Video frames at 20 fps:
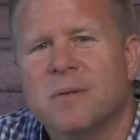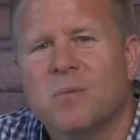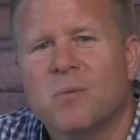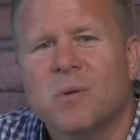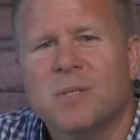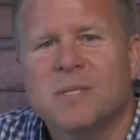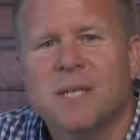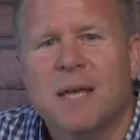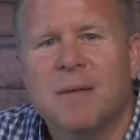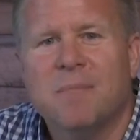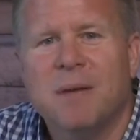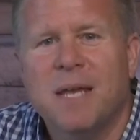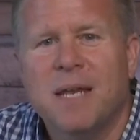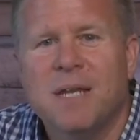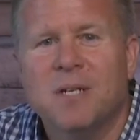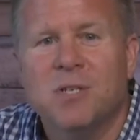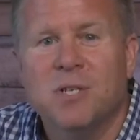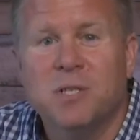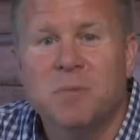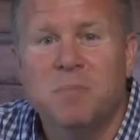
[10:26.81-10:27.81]
What's that mean?
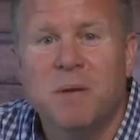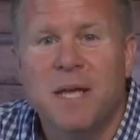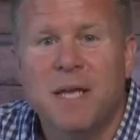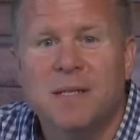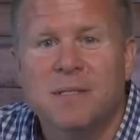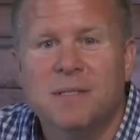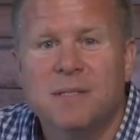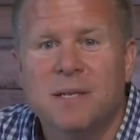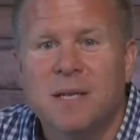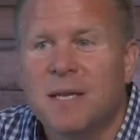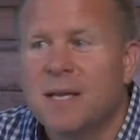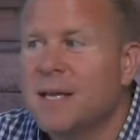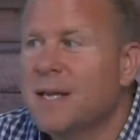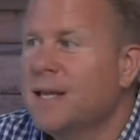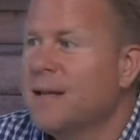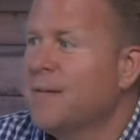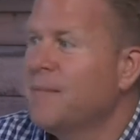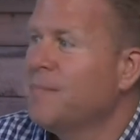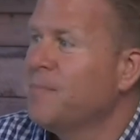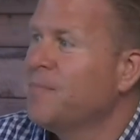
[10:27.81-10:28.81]
It just means,
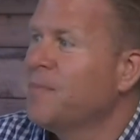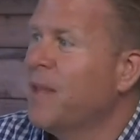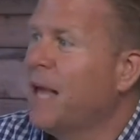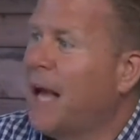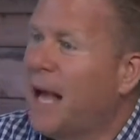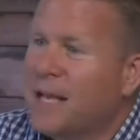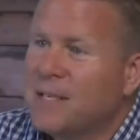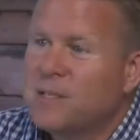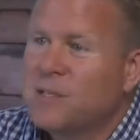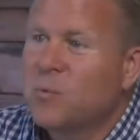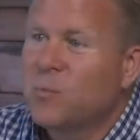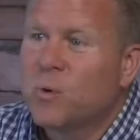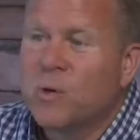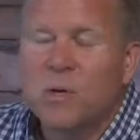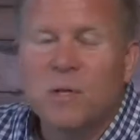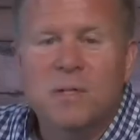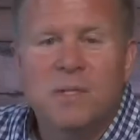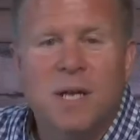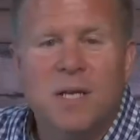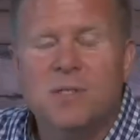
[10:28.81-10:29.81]
as the
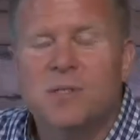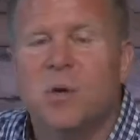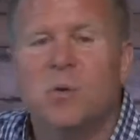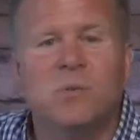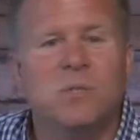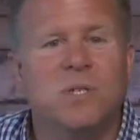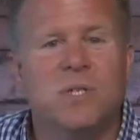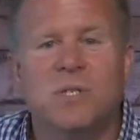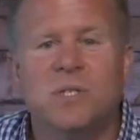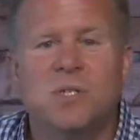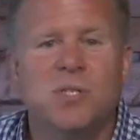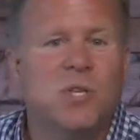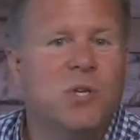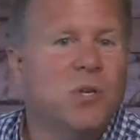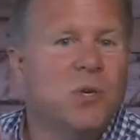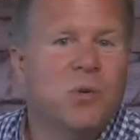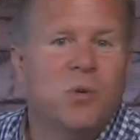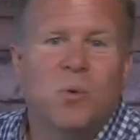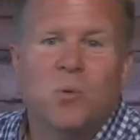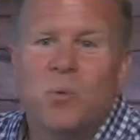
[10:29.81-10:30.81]
world does, don't just
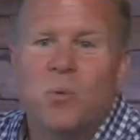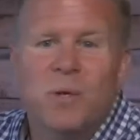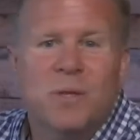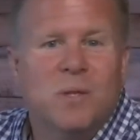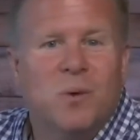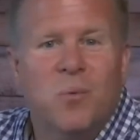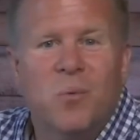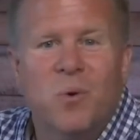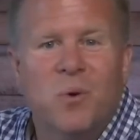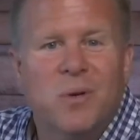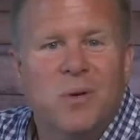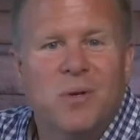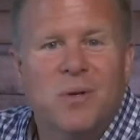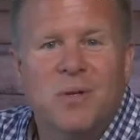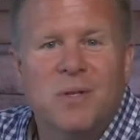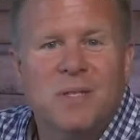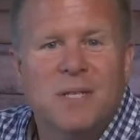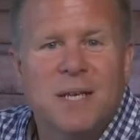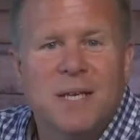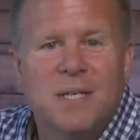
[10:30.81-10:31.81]
do what the
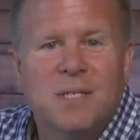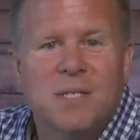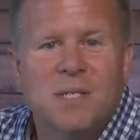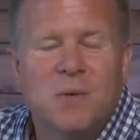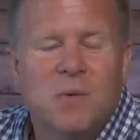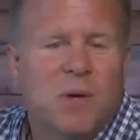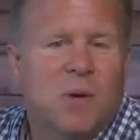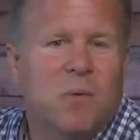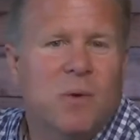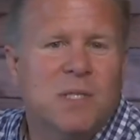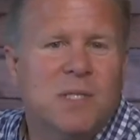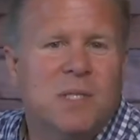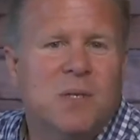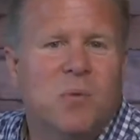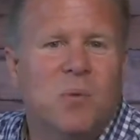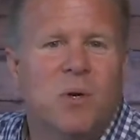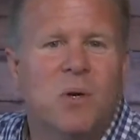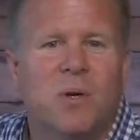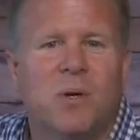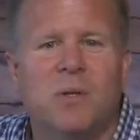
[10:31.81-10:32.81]
world is doing. What's the
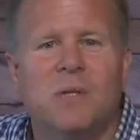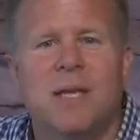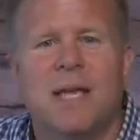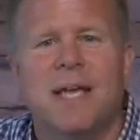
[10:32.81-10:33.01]
world?